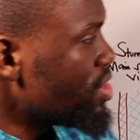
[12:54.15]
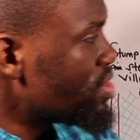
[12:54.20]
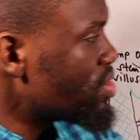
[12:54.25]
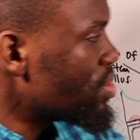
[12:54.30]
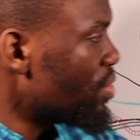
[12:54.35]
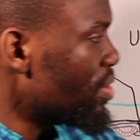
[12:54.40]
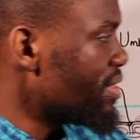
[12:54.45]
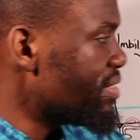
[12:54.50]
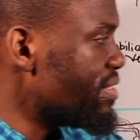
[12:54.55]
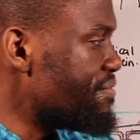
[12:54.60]

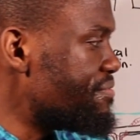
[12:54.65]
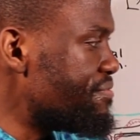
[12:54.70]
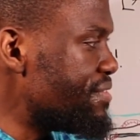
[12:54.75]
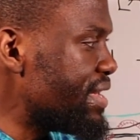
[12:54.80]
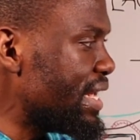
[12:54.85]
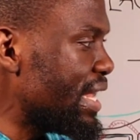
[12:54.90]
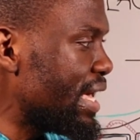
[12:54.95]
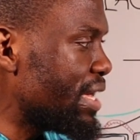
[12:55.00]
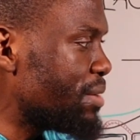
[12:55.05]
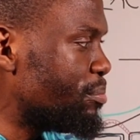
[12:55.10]
So the
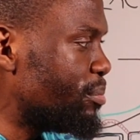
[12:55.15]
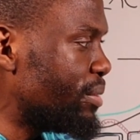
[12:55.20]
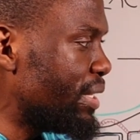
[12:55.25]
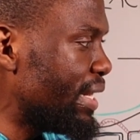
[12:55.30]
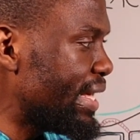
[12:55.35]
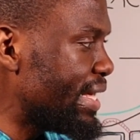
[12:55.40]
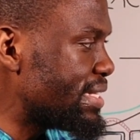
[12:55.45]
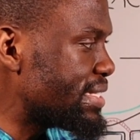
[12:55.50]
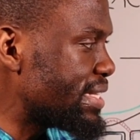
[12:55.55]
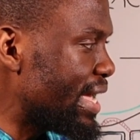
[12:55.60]
villi
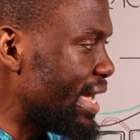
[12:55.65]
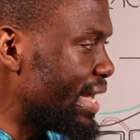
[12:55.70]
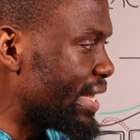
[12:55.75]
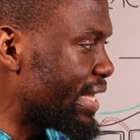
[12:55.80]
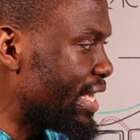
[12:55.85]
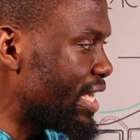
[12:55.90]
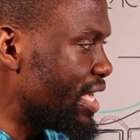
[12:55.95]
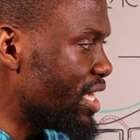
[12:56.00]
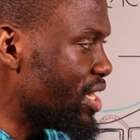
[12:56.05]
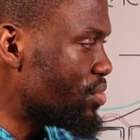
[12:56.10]
plays a
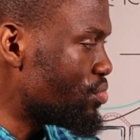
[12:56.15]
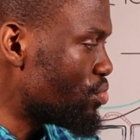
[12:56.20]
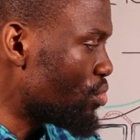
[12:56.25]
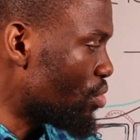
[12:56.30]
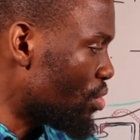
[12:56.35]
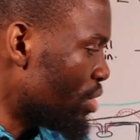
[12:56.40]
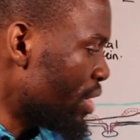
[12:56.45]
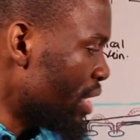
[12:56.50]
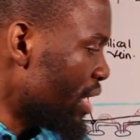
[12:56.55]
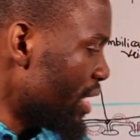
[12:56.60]
key
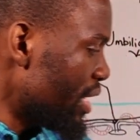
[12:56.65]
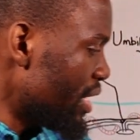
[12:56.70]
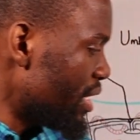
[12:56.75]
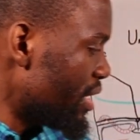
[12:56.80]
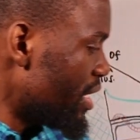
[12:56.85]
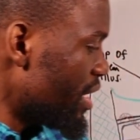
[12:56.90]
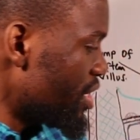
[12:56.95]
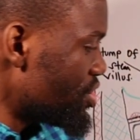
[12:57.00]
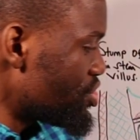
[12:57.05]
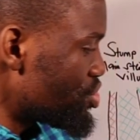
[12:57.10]
role
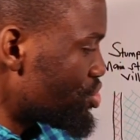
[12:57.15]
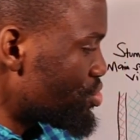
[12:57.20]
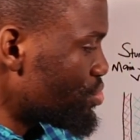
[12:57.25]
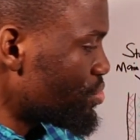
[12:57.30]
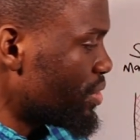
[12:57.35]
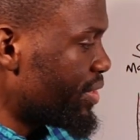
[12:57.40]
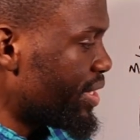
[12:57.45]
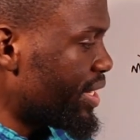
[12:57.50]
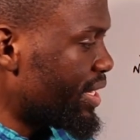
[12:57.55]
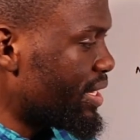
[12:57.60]
in
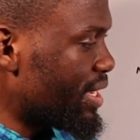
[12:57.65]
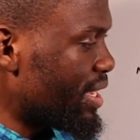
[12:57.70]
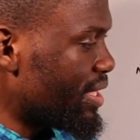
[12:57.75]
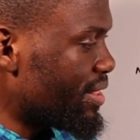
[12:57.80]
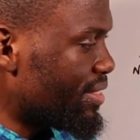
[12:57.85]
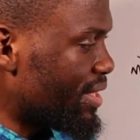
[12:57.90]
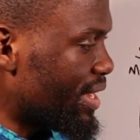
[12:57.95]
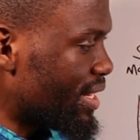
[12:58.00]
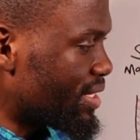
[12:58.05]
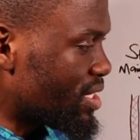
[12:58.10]
ensuring
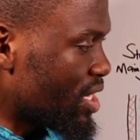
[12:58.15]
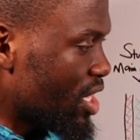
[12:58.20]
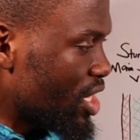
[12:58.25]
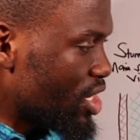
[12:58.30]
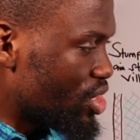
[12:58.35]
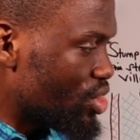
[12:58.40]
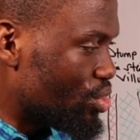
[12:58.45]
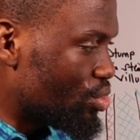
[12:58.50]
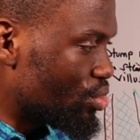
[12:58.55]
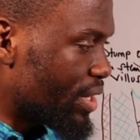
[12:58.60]
that
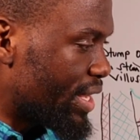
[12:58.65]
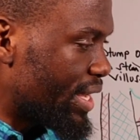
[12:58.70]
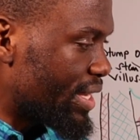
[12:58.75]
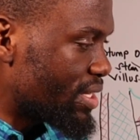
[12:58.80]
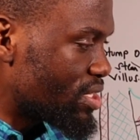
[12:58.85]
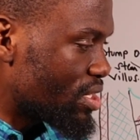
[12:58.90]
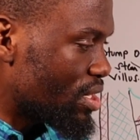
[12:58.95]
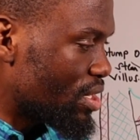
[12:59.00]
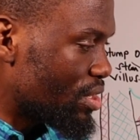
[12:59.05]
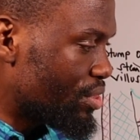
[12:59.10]
you
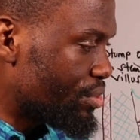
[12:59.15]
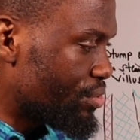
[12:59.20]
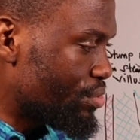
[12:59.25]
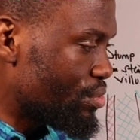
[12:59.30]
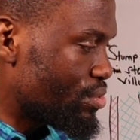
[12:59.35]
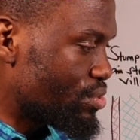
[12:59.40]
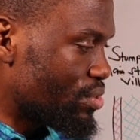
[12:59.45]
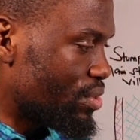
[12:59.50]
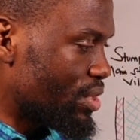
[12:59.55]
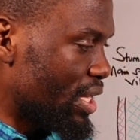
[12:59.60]
get
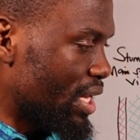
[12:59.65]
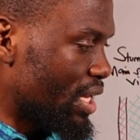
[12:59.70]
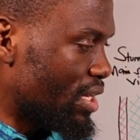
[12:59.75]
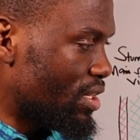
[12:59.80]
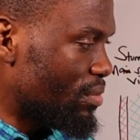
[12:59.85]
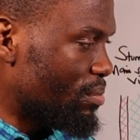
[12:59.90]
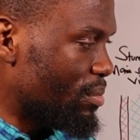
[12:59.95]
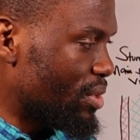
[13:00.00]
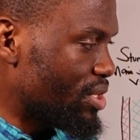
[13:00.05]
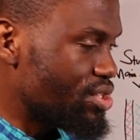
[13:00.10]
through to the
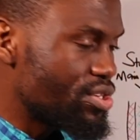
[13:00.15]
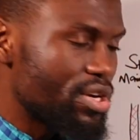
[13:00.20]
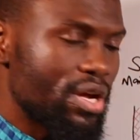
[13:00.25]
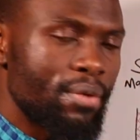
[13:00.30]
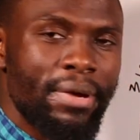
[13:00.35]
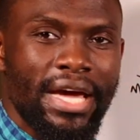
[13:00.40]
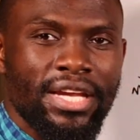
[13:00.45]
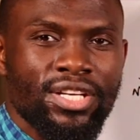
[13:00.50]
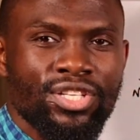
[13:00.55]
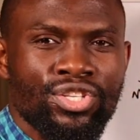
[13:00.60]

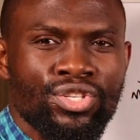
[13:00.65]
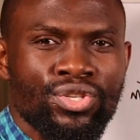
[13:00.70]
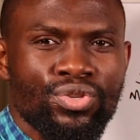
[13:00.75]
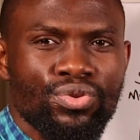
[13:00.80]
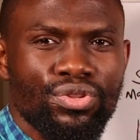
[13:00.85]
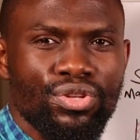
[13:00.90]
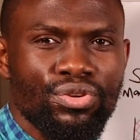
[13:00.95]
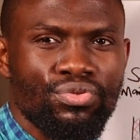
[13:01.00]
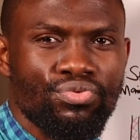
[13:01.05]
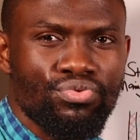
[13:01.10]
endometrium and
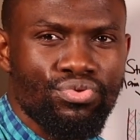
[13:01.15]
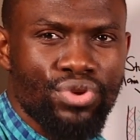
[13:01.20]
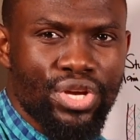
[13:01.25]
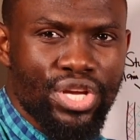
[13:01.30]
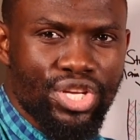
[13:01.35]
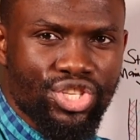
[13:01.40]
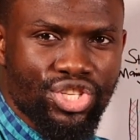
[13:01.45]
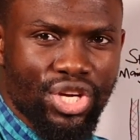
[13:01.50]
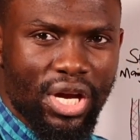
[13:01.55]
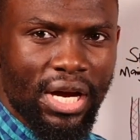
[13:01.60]
to the
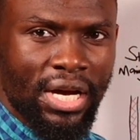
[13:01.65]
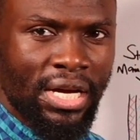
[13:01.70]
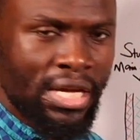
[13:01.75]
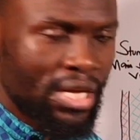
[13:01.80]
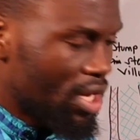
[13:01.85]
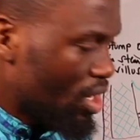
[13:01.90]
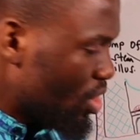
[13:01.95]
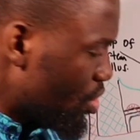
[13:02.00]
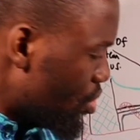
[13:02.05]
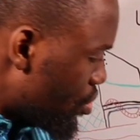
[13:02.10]
richer
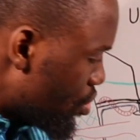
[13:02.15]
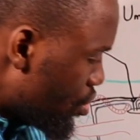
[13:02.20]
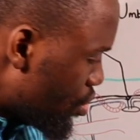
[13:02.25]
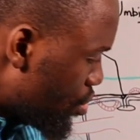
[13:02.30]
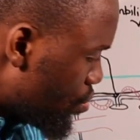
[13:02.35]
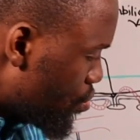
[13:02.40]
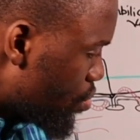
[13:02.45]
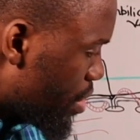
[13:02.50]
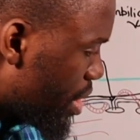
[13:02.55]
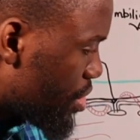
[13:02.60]

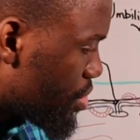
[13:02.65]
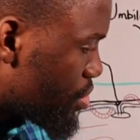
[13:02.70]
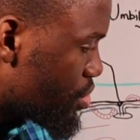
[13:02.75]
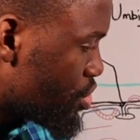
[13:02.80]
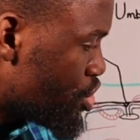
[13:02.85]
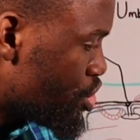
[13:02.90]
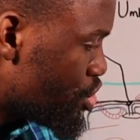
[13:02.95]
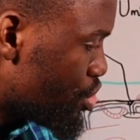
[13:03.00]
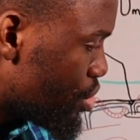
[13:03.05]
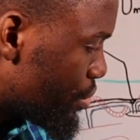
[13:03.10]
or
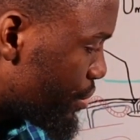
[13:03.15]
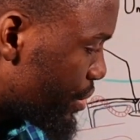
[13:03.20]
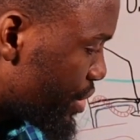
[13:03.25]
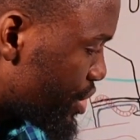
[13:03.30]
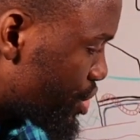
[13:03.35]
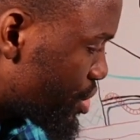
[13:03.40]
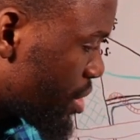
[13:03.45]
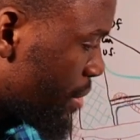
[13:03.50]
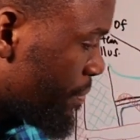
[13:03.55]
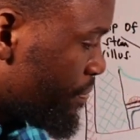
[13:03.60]

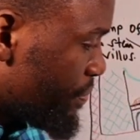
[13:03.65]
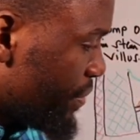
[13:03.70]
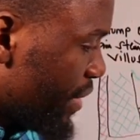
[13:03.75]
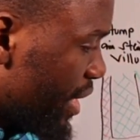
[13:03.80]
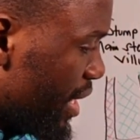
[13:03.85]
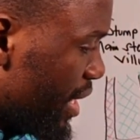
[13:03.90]
well-nourished